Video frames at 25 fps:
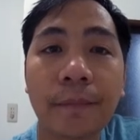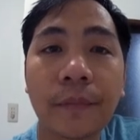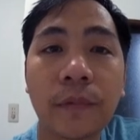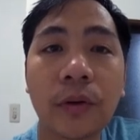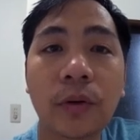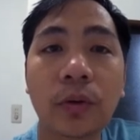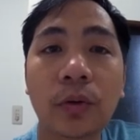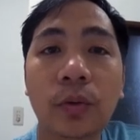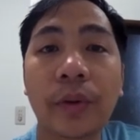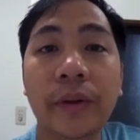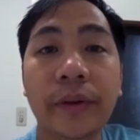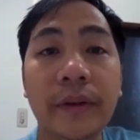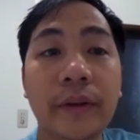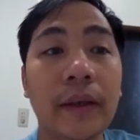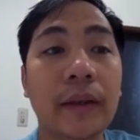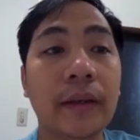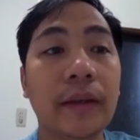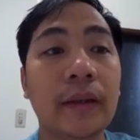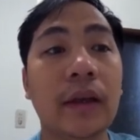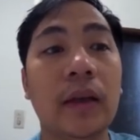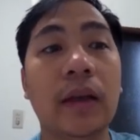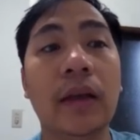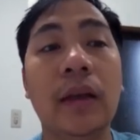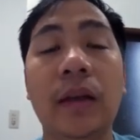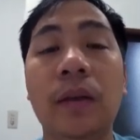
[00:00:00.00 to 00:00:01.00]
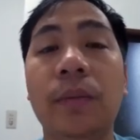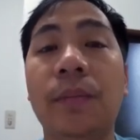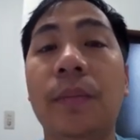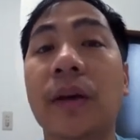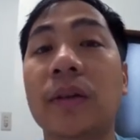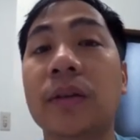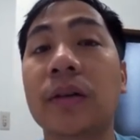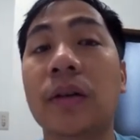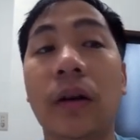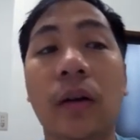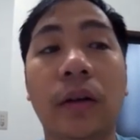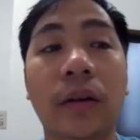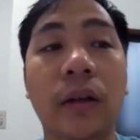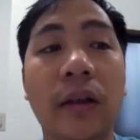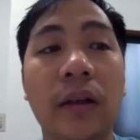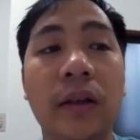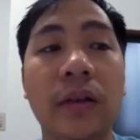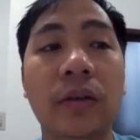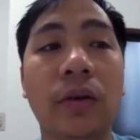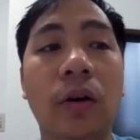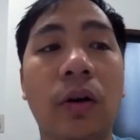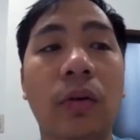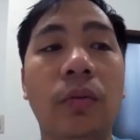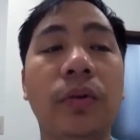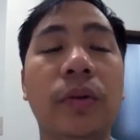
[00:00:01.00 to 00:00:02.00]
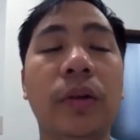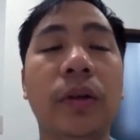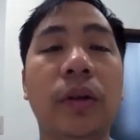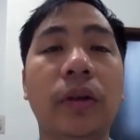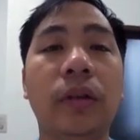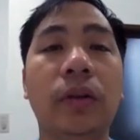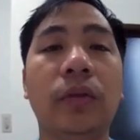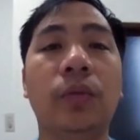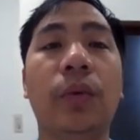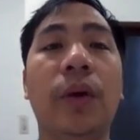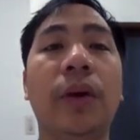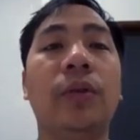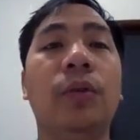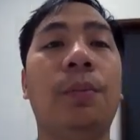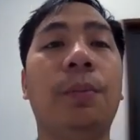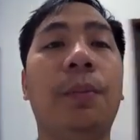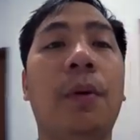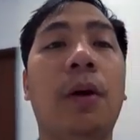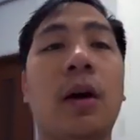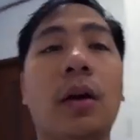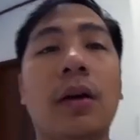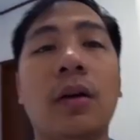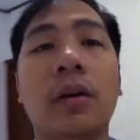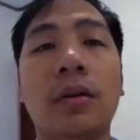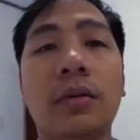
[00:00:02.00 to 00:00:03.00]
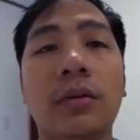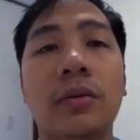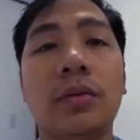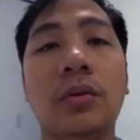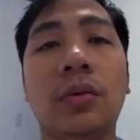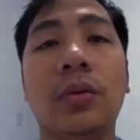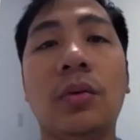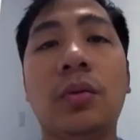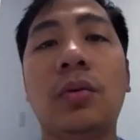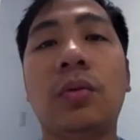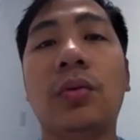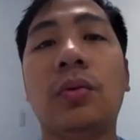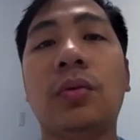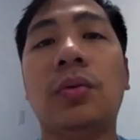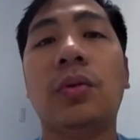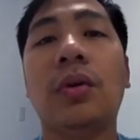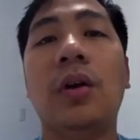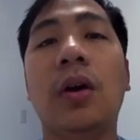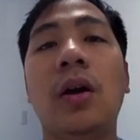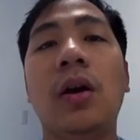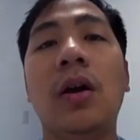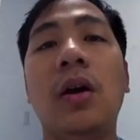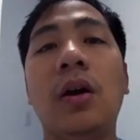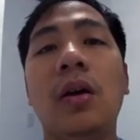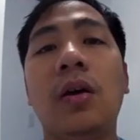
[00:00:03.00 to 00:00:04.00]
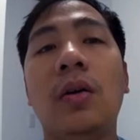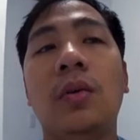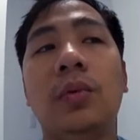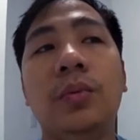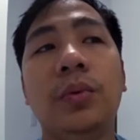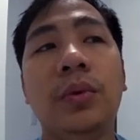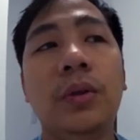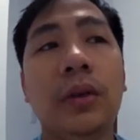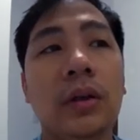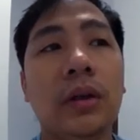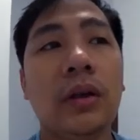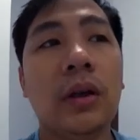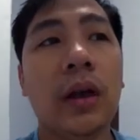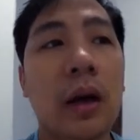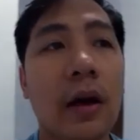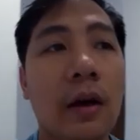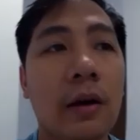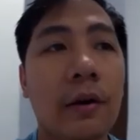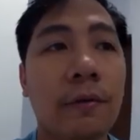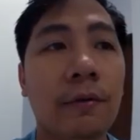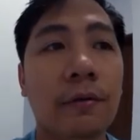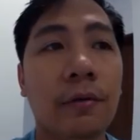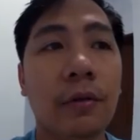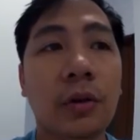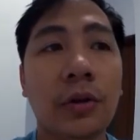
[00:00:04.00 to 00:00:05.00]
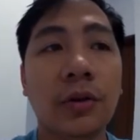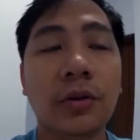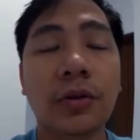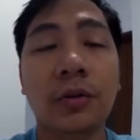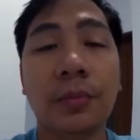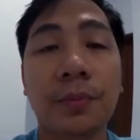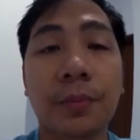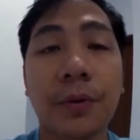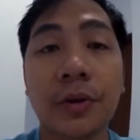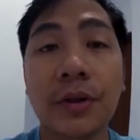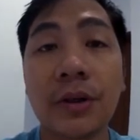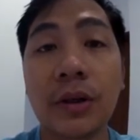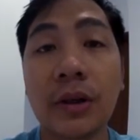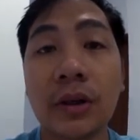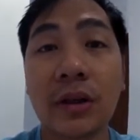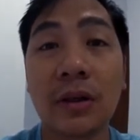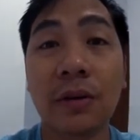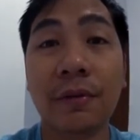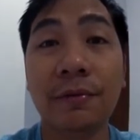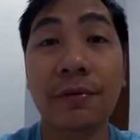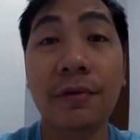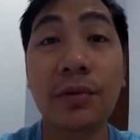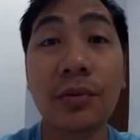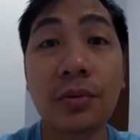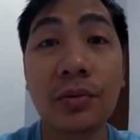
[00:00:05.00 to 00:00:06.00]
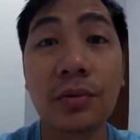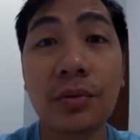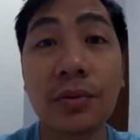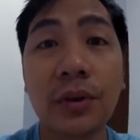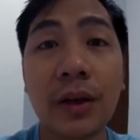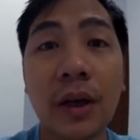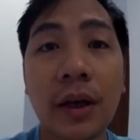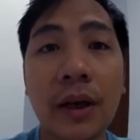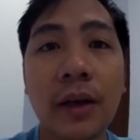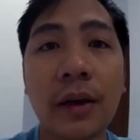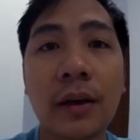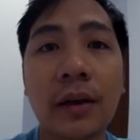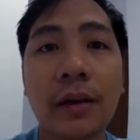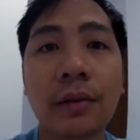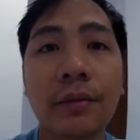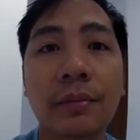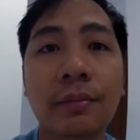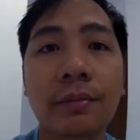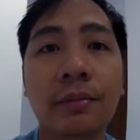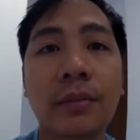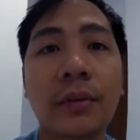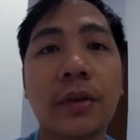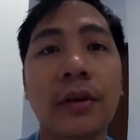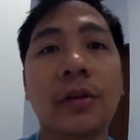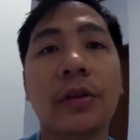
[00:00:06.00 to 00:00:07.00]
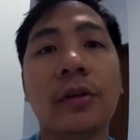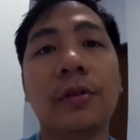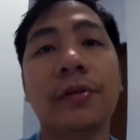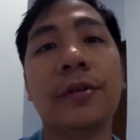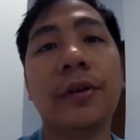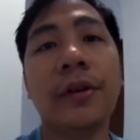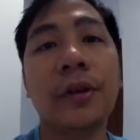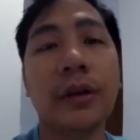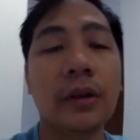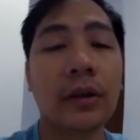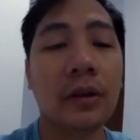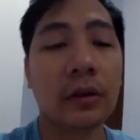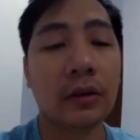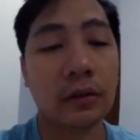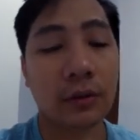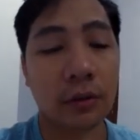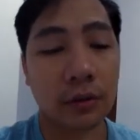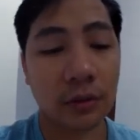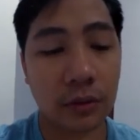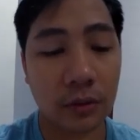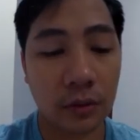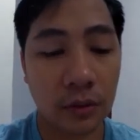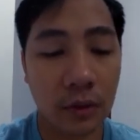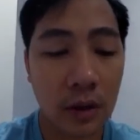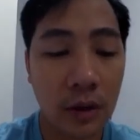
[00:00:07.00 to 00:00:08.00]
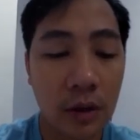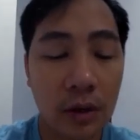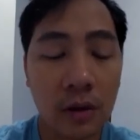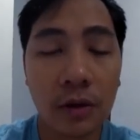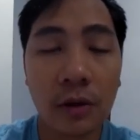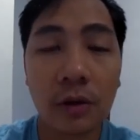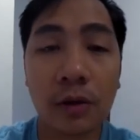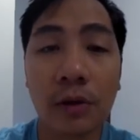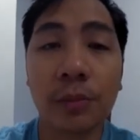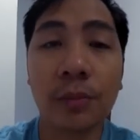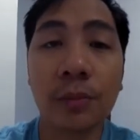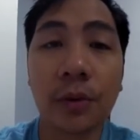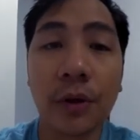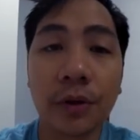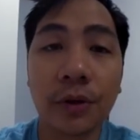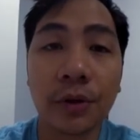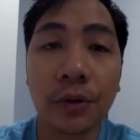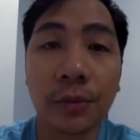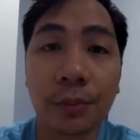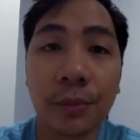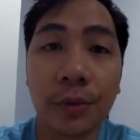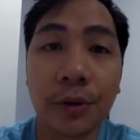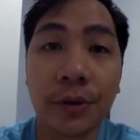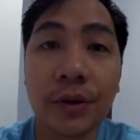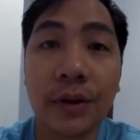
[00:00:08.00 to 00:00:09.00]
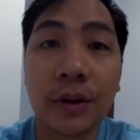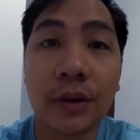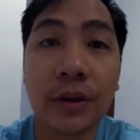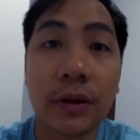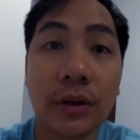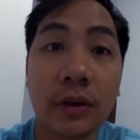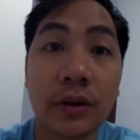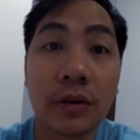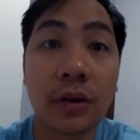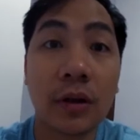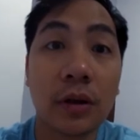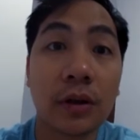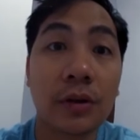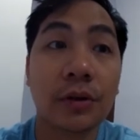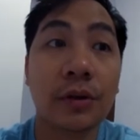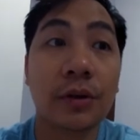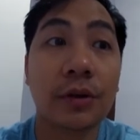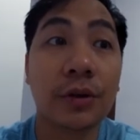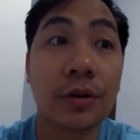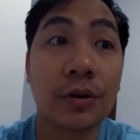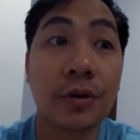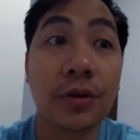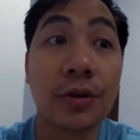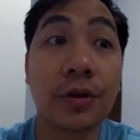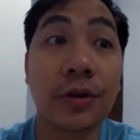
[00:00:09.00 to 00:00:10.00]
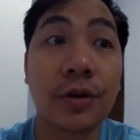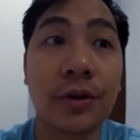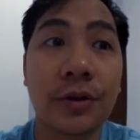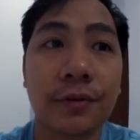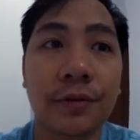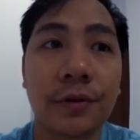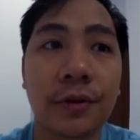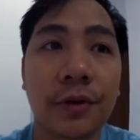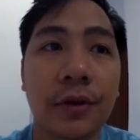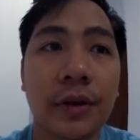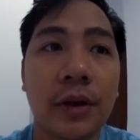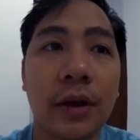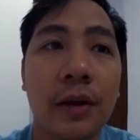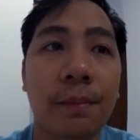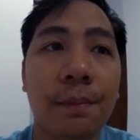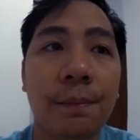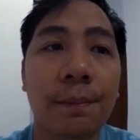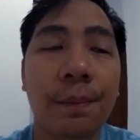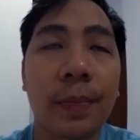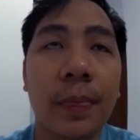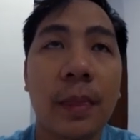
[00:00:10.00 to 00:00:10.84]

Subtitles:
witness a bazaar that's going in Ueno Park. So we have also purchased some food, and my girlfriend and her brother purchased their shirts for them.